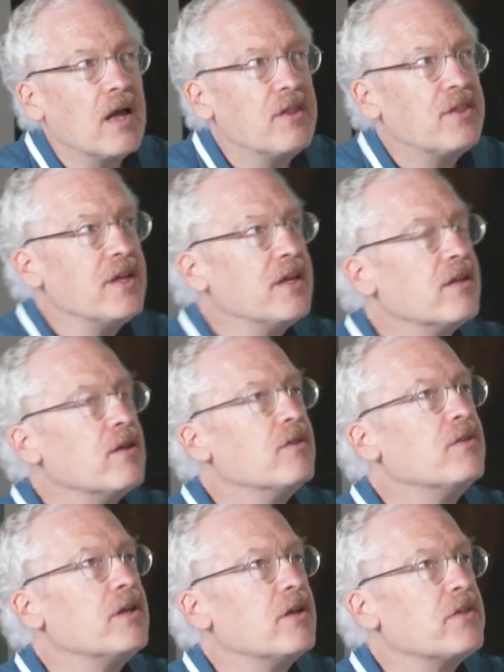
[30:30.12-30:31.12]
think
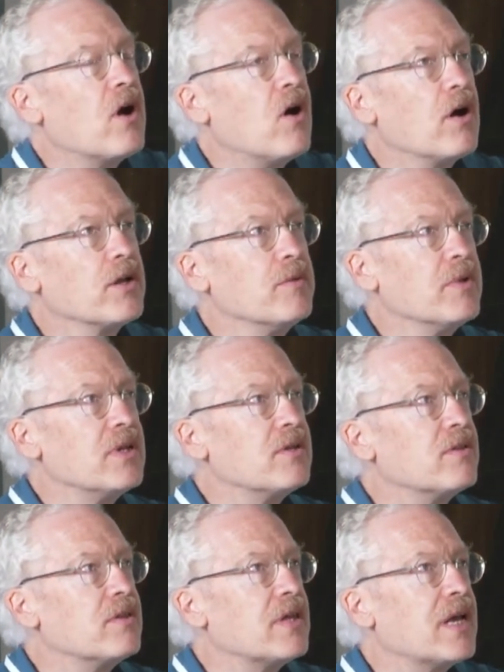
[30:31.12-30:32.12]
the
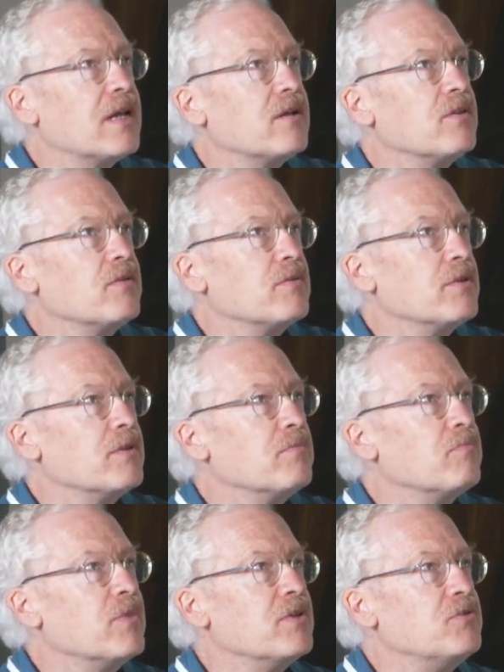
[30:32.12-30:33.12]
argument that
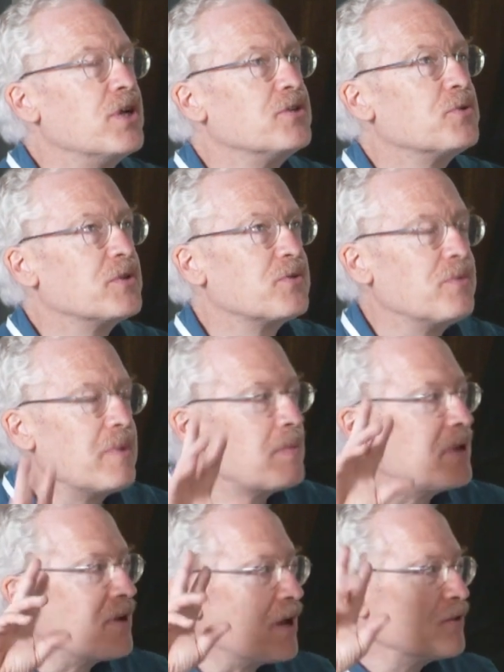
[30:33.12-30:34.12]
the Jesuits were
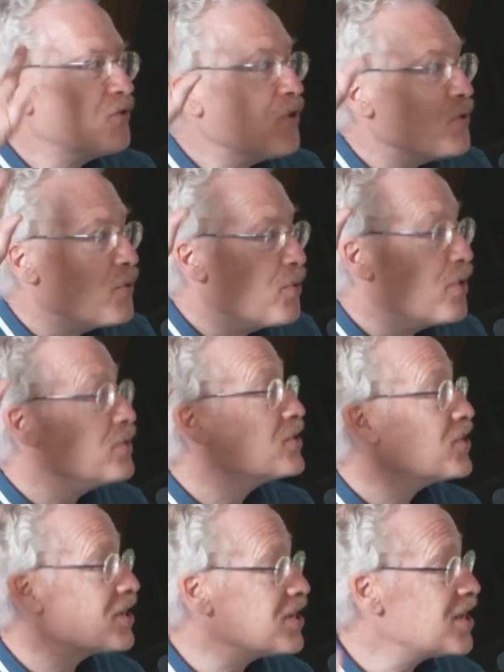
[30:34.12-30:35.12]
maybe not so, quote,
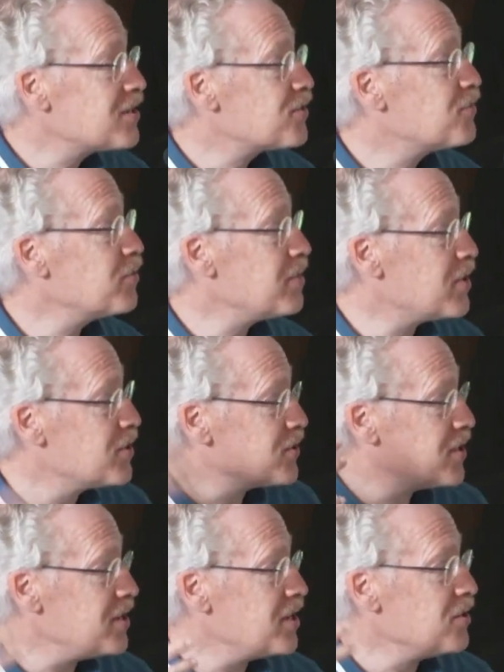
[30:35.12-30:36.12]
successful because
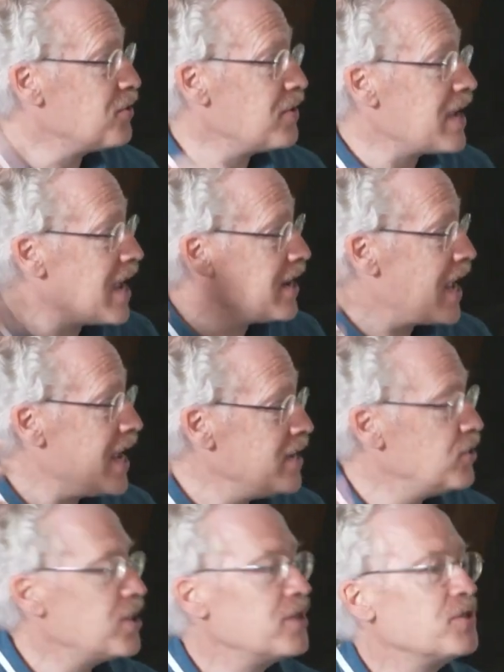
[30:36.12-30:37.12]
they didn't create a
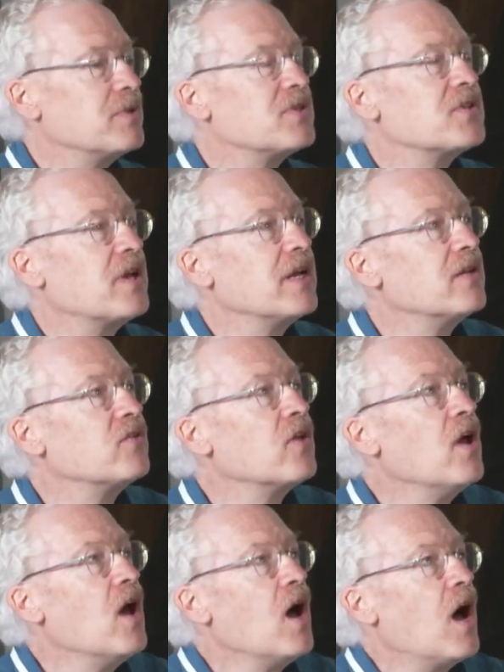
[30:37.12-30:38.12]
Jesuit science,
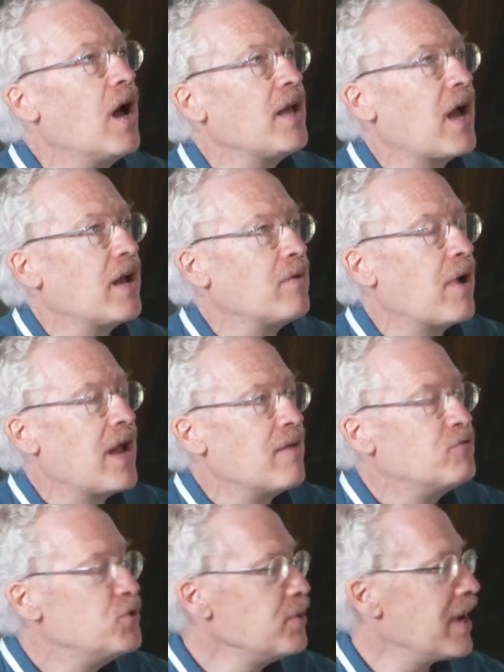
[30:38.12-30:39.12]
I
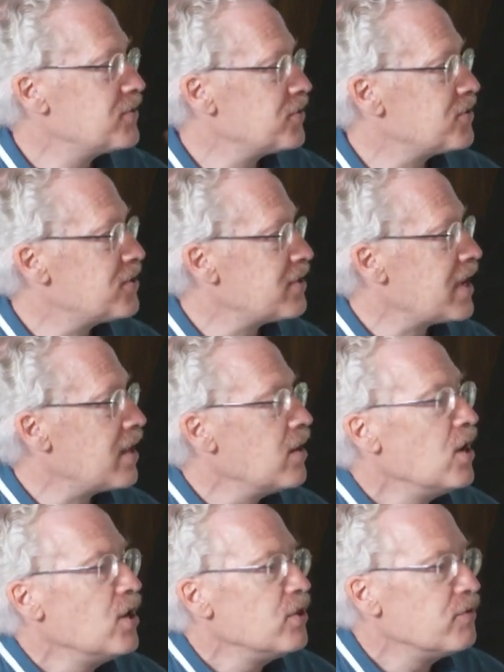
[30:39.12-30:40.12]
have two answers to that.
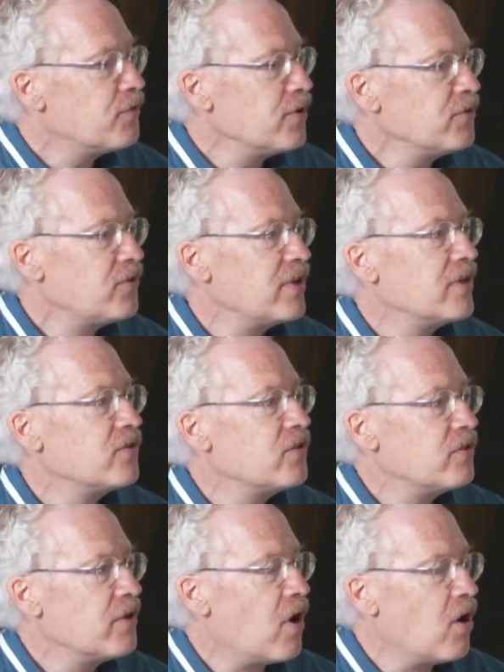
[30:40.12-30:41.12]
The first
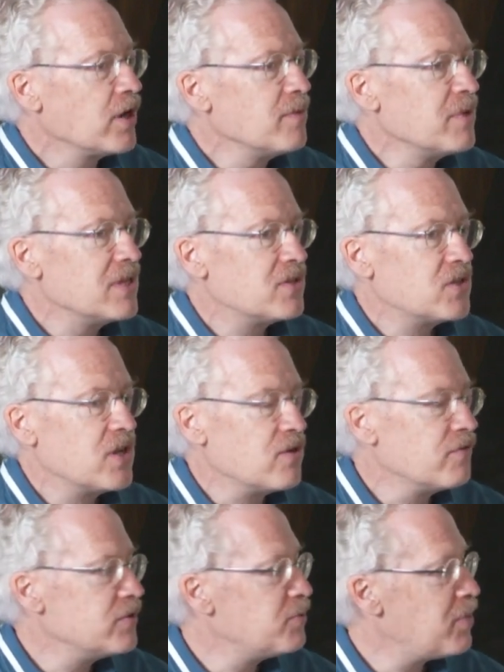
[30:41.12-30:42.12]
is the argument
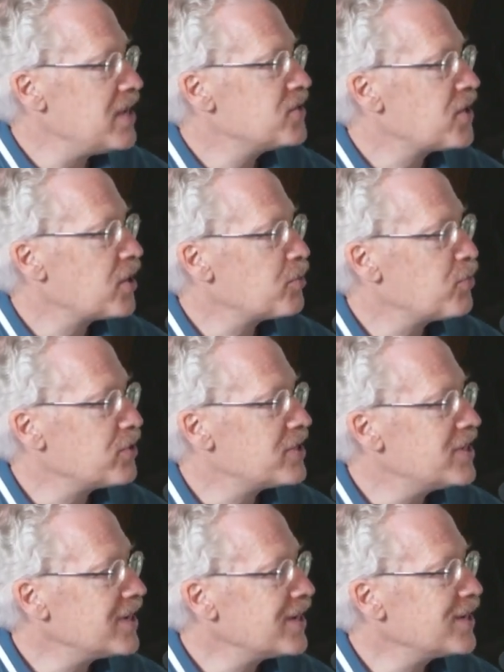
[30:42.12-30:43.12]
itself is based on a
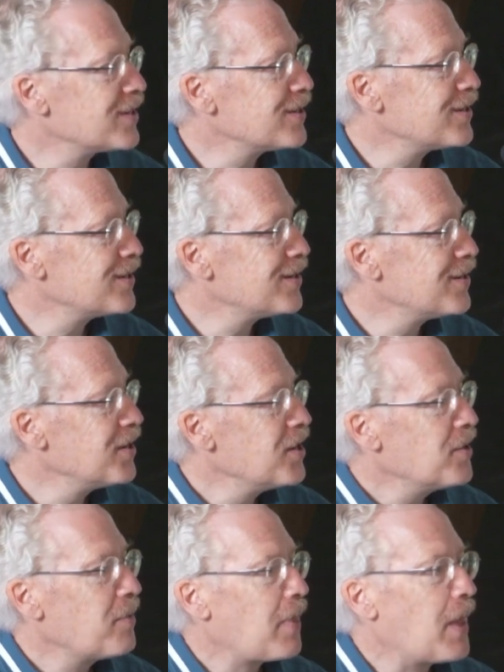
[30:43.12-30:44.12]
particular
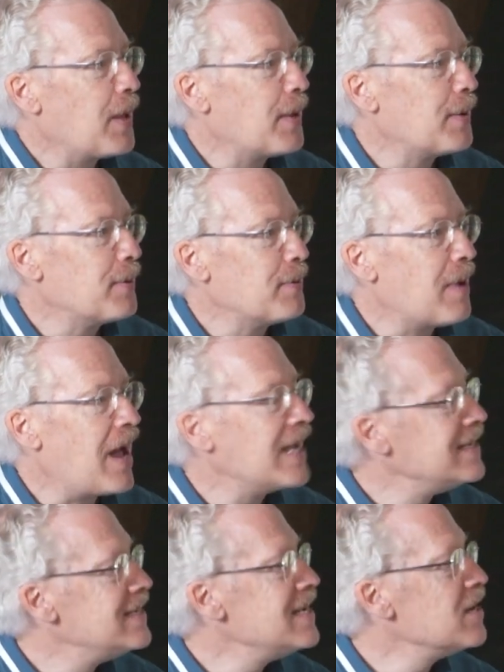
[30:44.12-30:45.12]

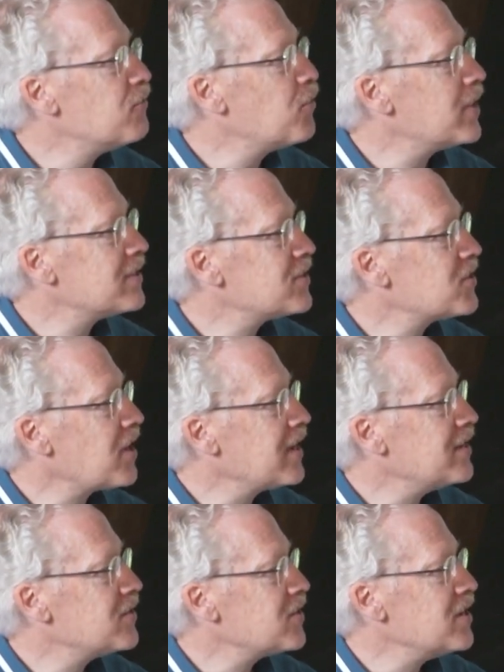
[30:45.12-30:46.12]
idea of what
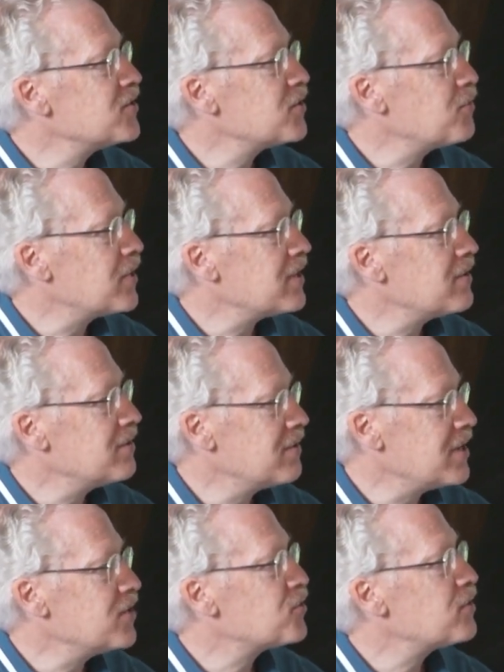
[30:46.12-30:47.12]
science is and what
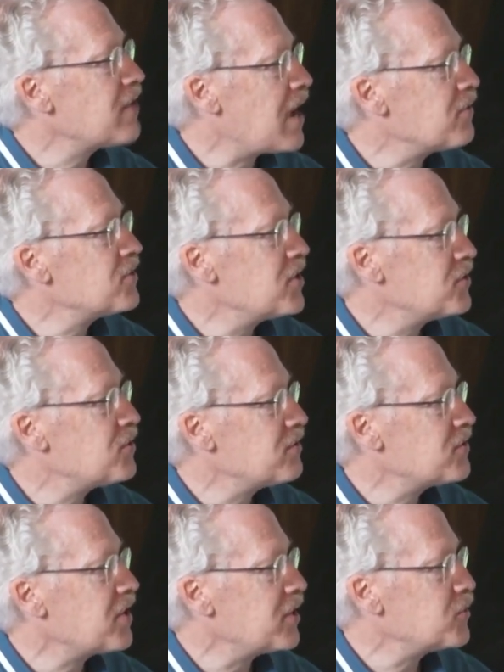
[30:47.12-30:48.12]
the history, how this history of
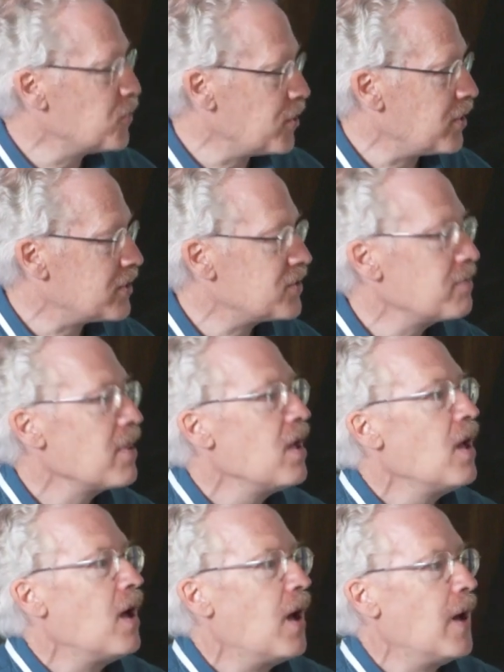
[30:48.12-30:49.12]
science works.
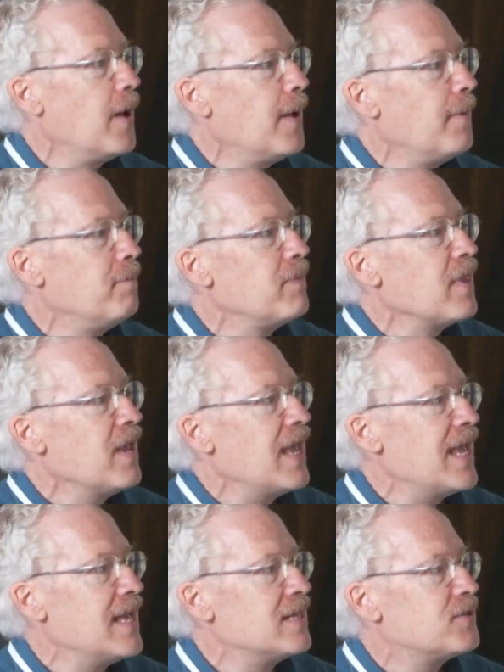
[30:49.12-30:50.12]

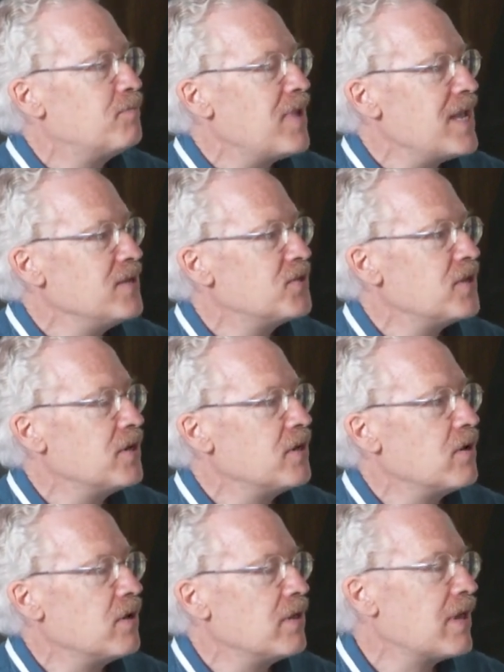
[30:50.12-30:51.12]
It's based
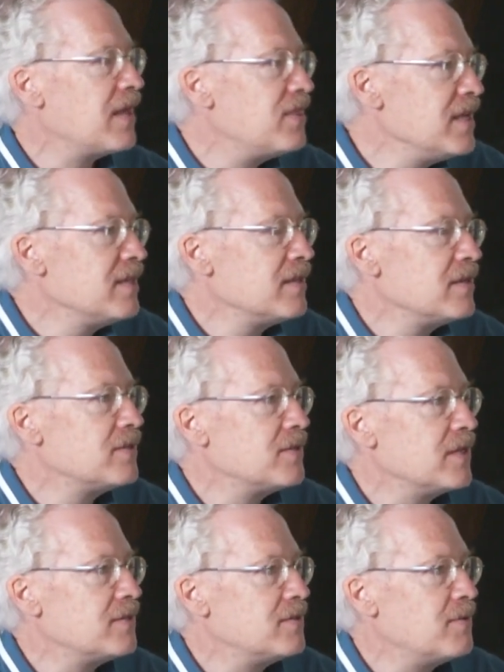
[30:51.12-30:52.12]
in I think that
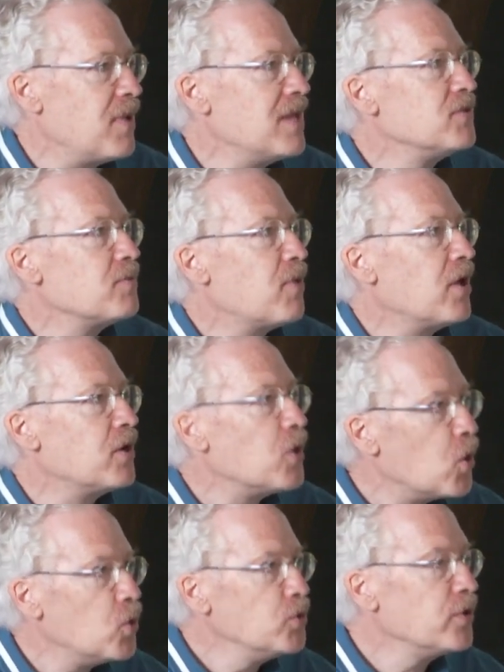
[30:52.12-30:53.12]
it depends upon an
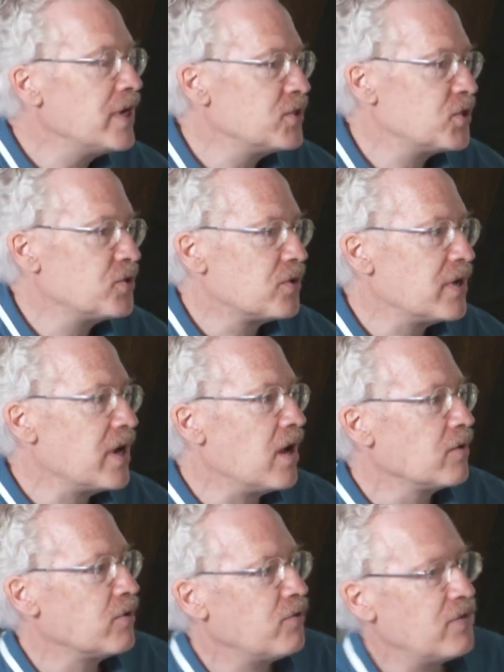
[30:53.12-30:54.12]
older
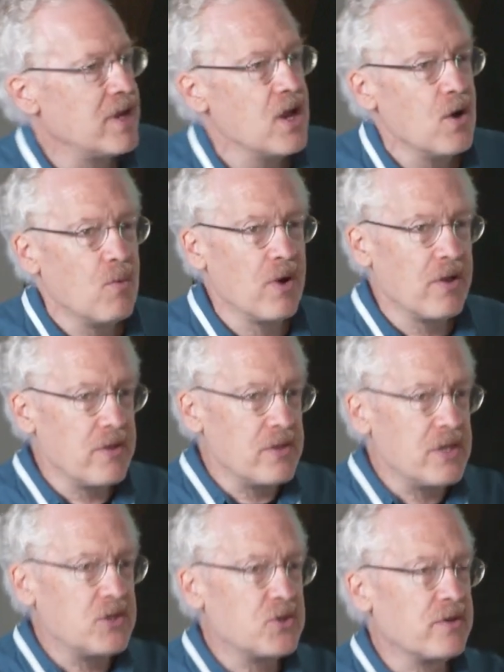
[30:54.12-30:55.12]
historiography where there are
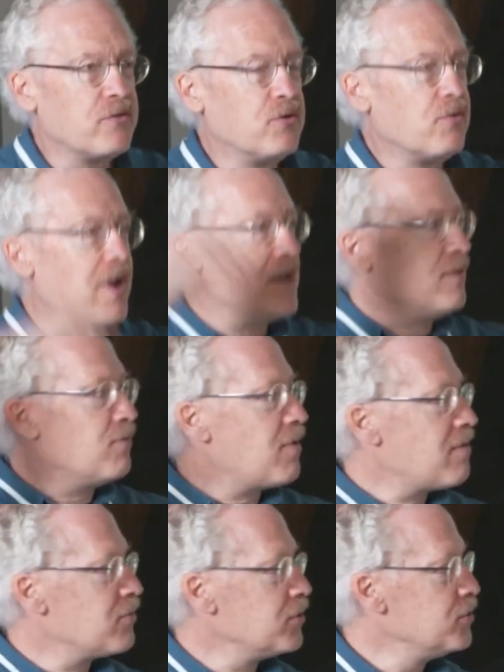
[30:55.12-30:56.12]
these sort of great
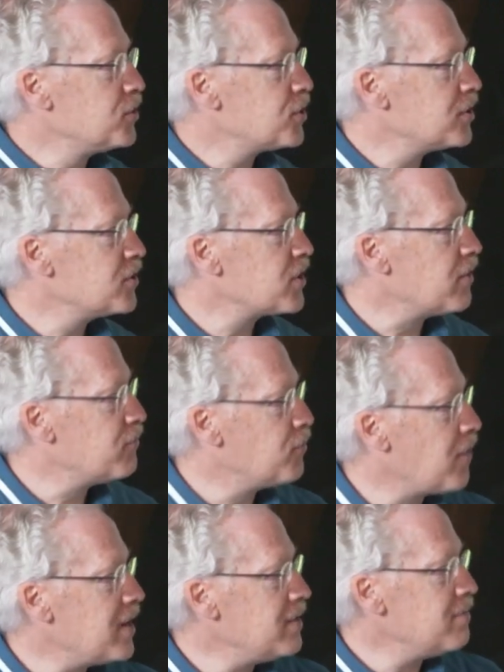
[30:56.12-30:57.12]
revolutions of
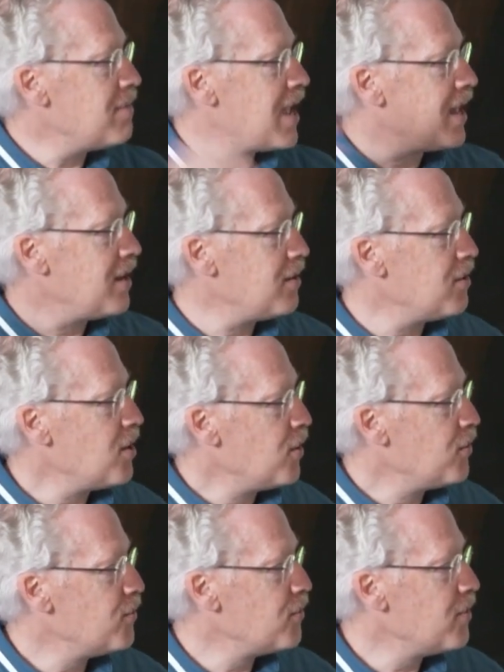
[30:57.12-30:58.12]
great men
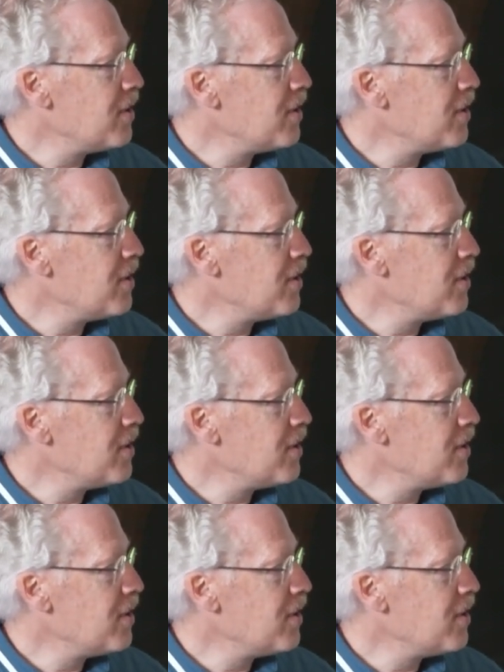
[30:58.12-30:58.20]
who